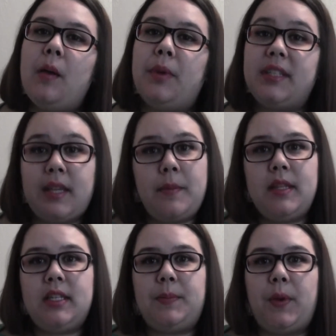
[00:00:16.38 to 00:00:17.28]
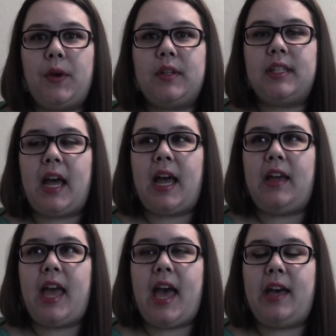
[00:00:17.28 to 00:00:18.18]
But some of these books I
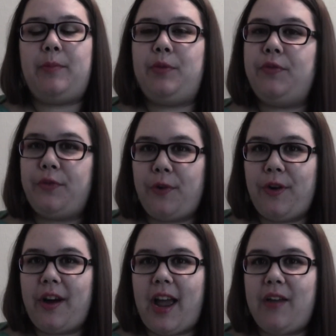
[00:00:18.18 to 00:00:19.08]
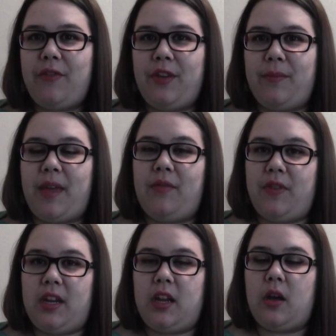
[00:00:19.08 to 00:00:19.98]
had before I filmed that
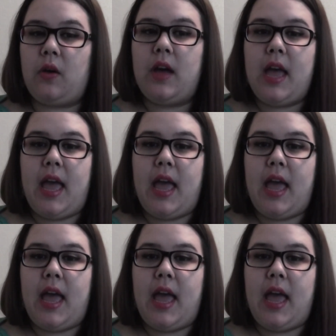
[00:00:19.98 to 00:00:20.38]
video,